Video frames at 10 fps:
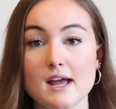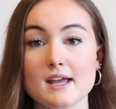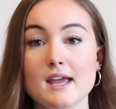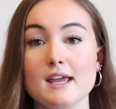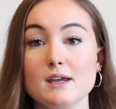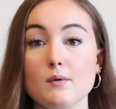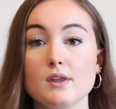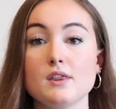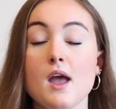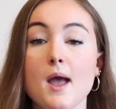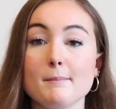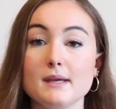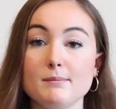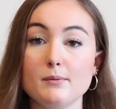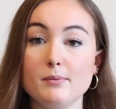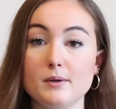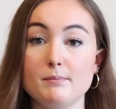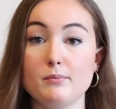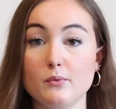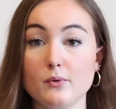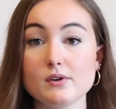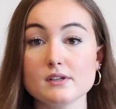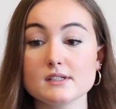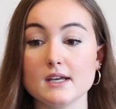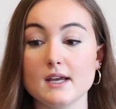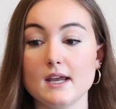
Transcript: I hate when people put pools